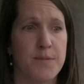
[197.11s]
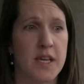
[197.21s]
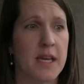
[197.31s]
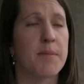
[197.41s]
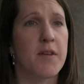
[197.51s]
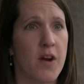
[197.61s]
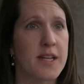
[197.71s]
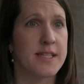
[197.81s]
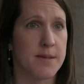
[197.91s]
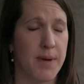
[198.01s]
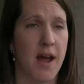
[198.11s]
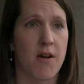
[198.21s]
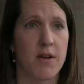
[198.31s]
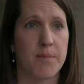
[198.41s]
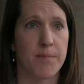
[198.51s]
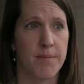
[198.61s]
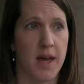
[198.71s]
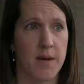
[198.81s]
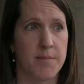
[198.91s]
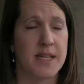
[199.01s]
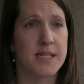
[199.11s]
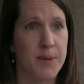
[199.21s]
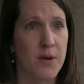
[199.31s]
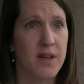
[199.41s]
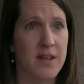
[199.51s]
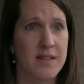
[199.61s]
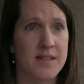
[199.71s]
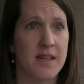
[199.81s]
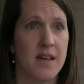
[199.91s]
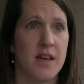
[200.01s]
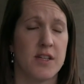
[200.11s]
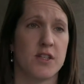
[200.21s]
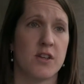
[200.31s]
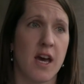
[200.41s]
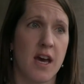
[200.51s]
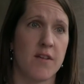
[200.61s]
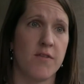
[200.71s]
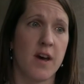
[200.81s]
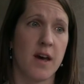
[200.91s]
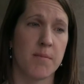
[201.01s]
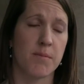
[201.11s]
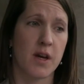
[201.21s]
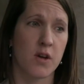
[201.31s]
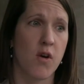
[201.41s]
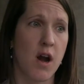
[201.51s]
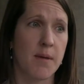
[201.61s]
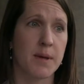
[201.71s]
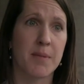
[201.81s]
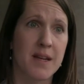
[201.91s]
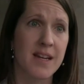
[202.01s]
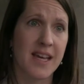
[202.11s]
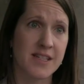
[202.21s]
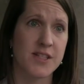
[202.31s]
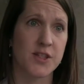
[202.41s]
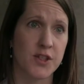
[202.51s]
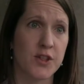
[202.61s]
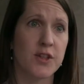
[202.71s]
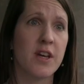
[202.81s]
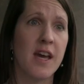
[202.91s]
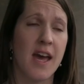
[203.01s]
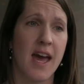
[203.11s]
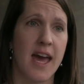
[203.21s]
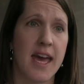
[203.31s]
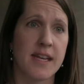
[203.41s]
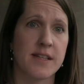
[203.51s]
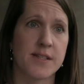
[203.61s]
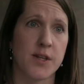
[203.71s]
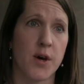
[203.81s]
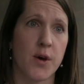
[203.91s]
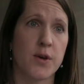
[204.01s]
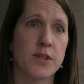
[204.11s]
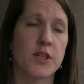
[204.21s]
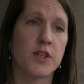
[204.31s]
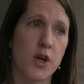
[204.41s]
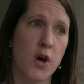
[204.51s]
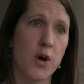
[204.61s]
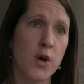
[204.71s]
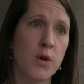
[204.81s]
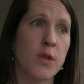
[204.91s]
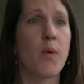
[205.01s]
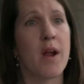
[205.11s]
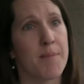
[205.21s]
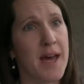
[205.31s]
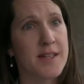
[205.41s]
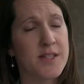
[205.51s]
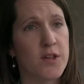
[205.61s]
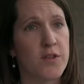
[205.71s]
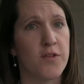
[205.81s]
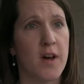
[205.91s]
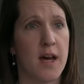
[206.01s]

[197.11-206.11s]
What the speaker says: It can be a very disempowering experience to have a crime committed against you, and so to know the whereabouts of